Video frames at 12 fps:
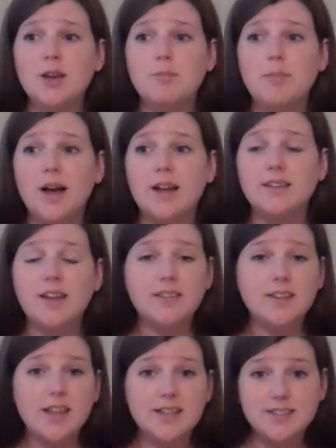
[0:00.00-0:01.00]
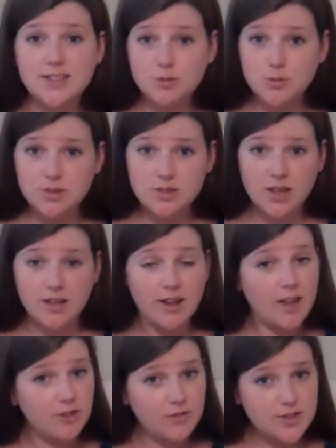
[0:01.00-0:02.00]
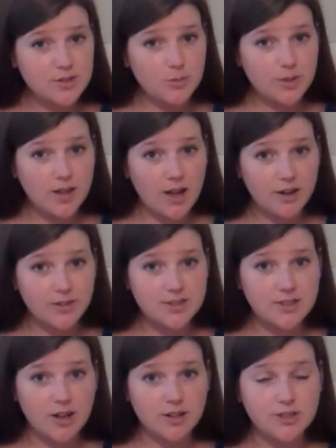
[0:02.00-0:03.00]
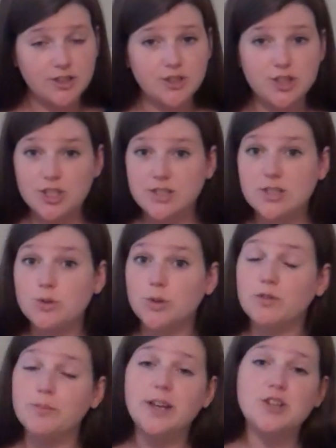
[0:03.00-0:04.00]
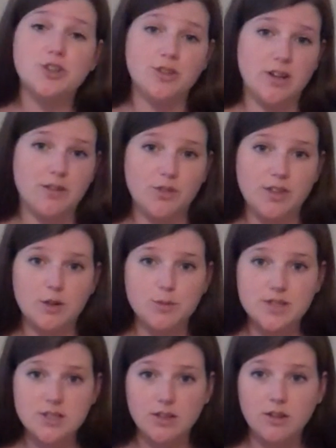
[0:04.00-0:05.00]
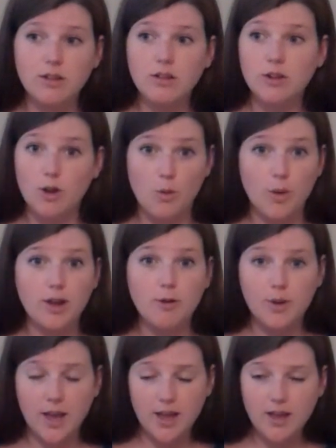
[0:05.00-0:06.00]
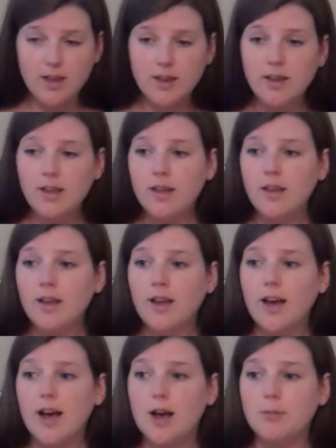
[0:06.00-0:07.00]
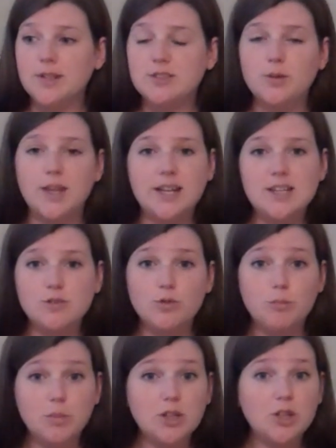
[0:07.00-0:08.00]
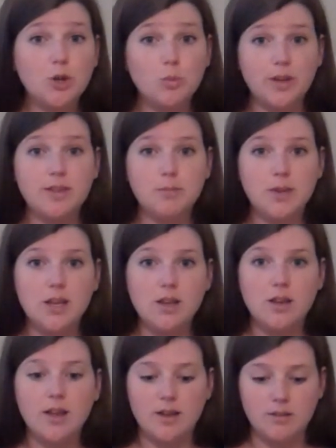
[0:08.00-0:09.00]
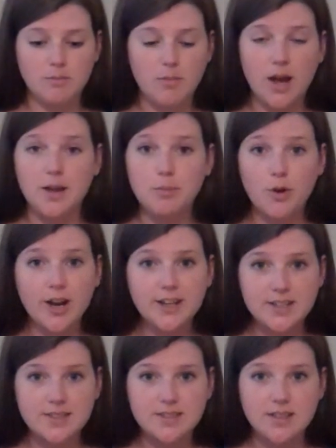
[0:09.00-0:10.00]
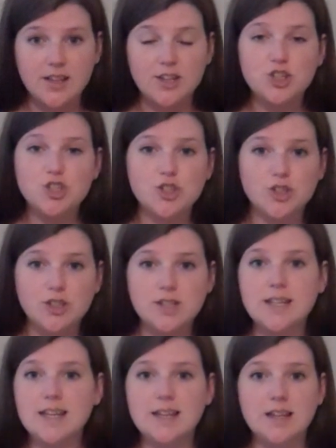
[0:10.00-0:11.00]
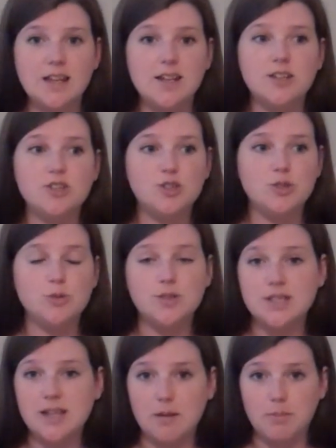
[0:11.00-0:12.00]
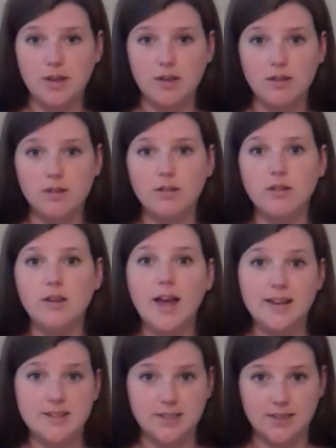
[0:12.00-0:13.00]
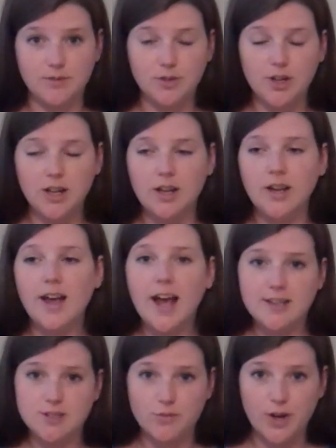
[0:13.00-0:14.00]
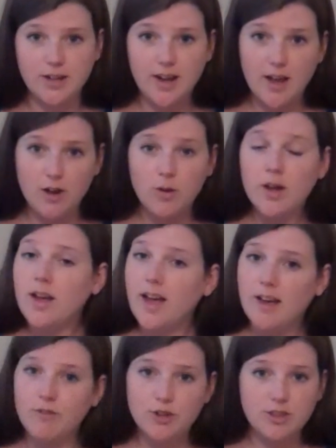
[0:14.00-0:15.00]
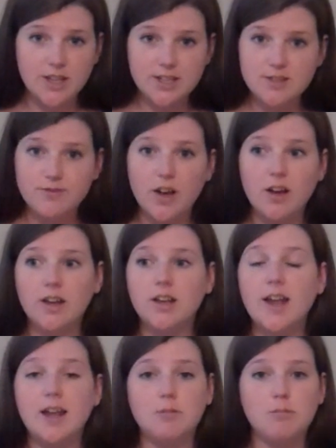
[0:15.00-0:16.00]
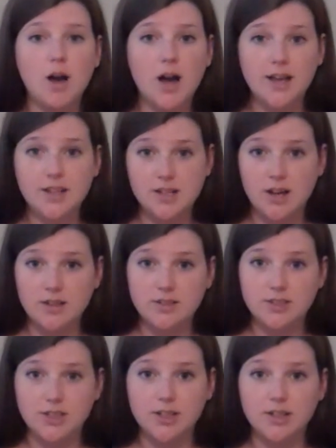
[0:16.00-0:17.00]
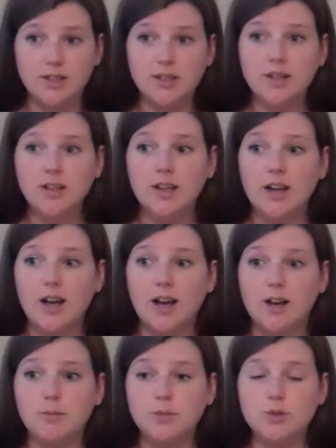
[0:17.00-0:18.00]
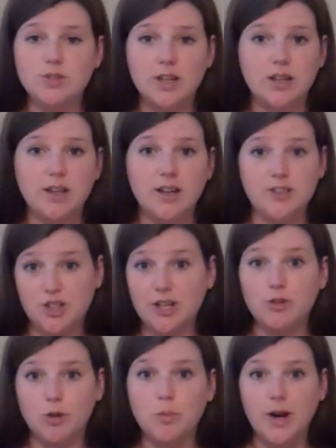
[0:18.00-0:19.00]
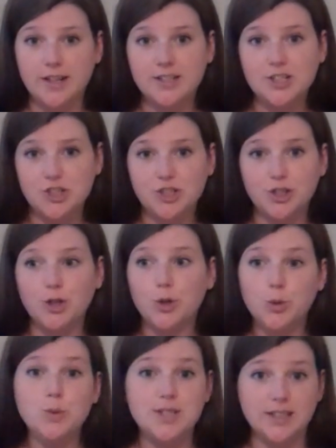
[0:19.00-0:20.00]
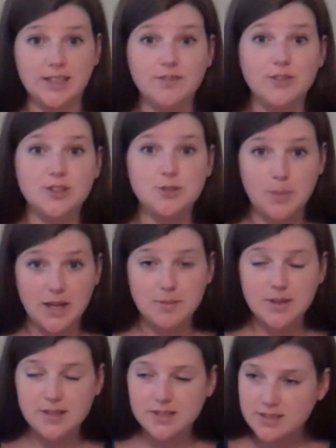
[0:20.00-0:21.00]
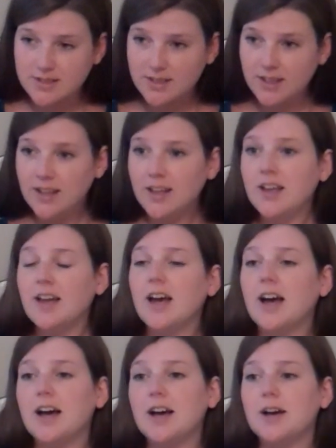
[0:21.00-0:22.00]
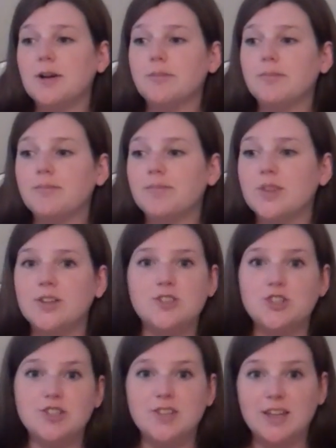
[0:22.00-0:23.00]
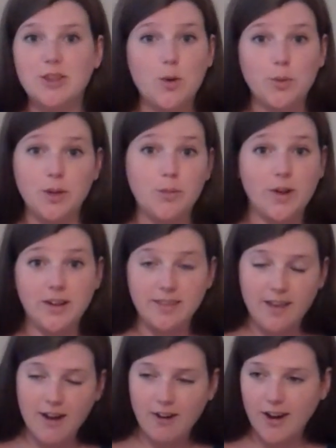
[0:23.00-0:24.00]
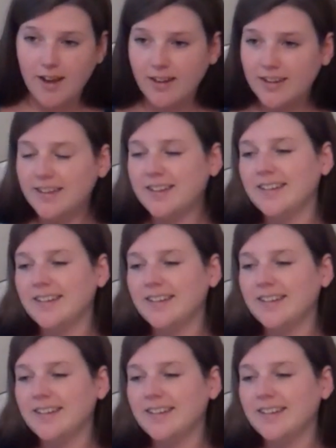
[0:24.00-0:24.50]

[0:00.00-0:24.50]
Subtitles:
But nonetheless, this was another visit with a high-risk doctor just to sort of make sure that everything was still going okay. And so that he's familiar with me and my pregnancy should he need to step in at delivery. As of right now, everything is fine, and my doctor, who's like a general practitioner who delivers babies, she's like the only one in the area,